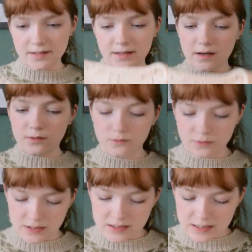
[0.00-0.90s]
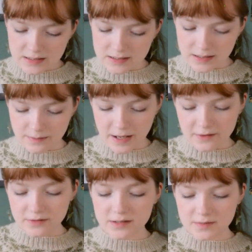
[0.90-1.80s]
Now this is the
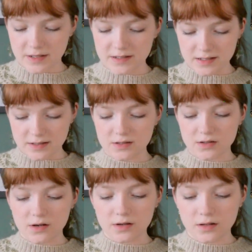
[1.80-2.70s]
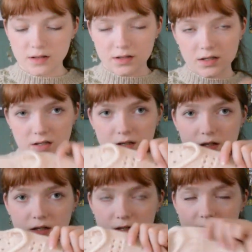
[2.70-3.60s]
pattern is by Sandnes garn,
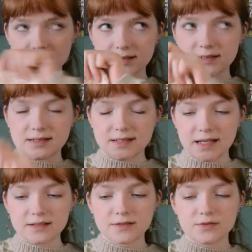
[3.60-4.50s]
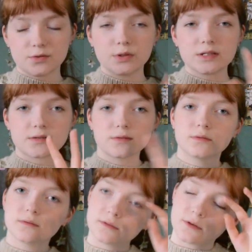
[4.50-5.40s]
as I said, so it's
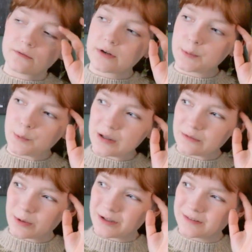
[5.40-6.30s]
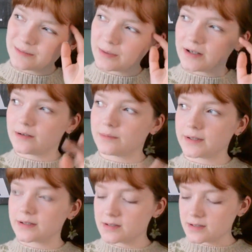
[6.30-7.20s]
not very well written, but
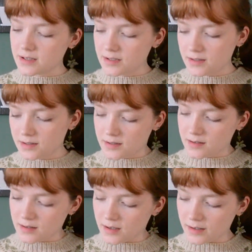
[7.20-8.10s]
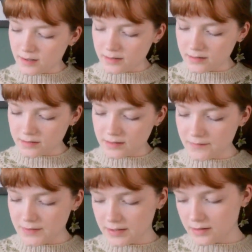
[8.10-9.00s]
because I
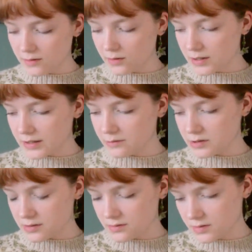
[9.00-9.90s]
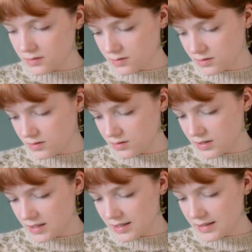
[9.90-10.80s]
have knit a lot, it was
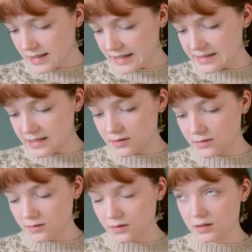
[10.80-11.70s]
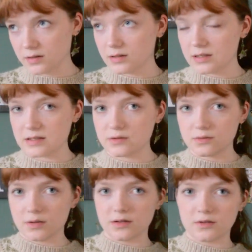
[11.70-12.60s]
easy
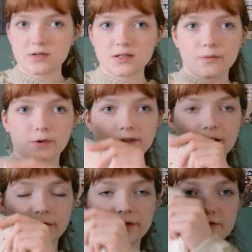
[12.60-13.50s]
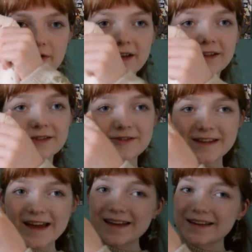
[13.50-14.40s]
to understand what they were trying to
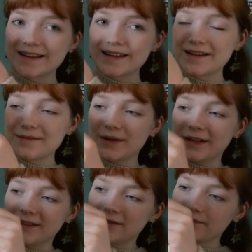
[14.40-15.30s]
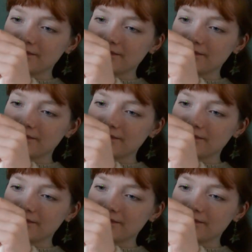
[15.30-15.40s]
say, but